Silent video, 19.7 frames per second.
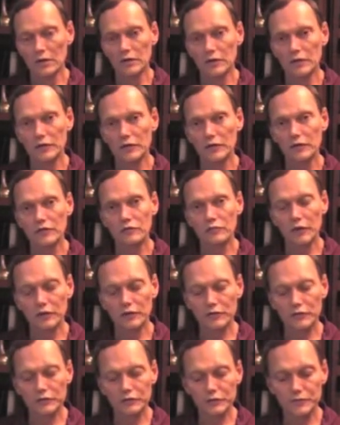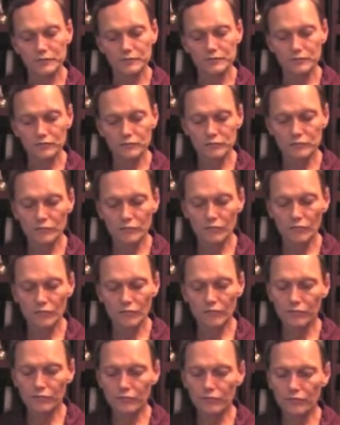This is my story.
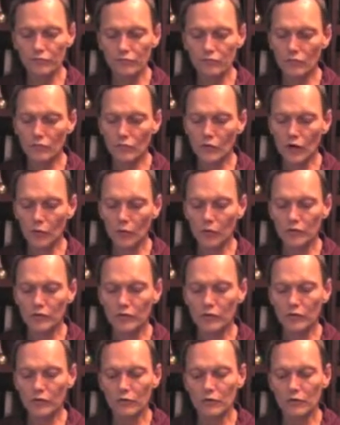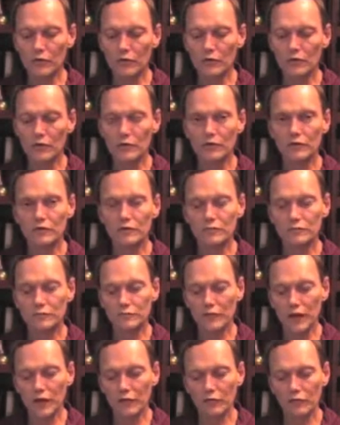Almost everyone I know
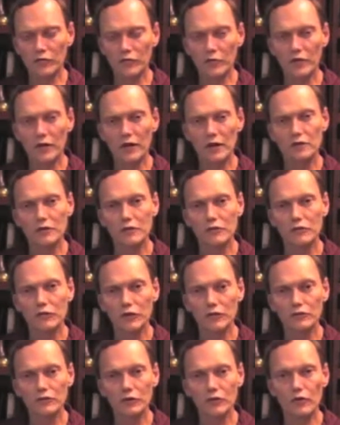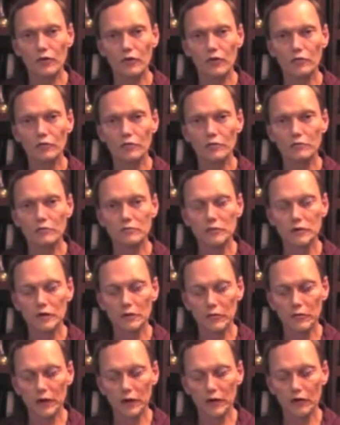came from some kind of dysfunctional home, and
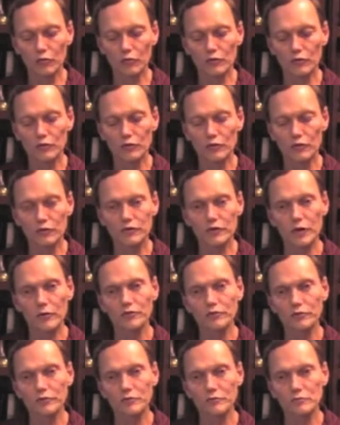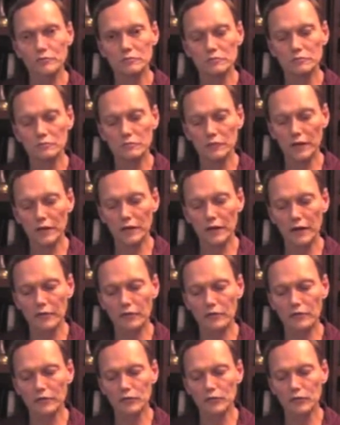my home was no exception. My dad
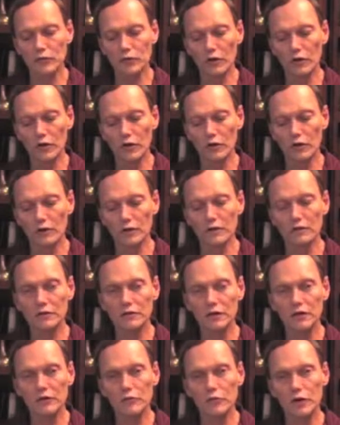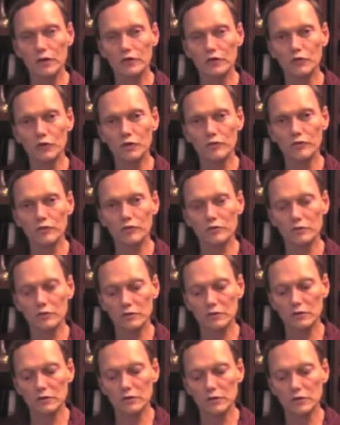was a workaholic until I was about 12 years
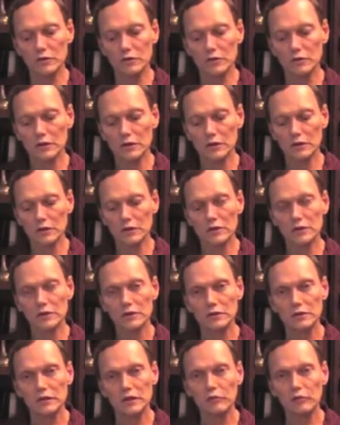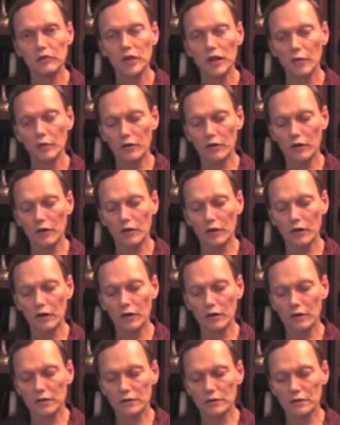old, and then he became an
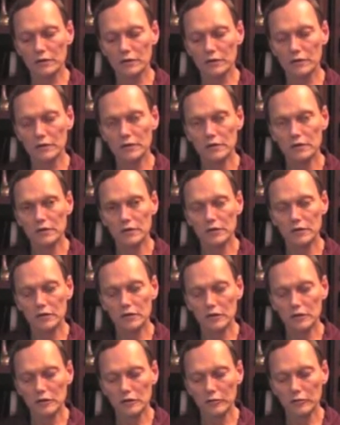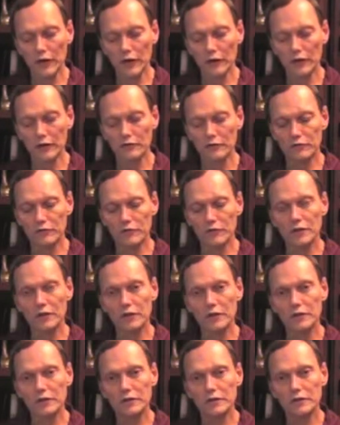alcoholic. But I didn't really
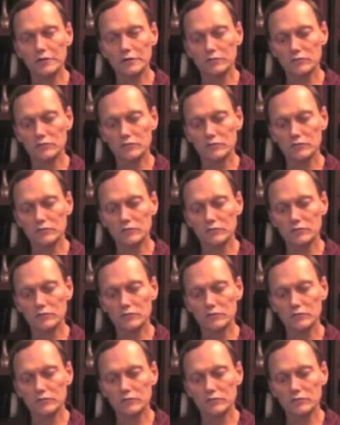care.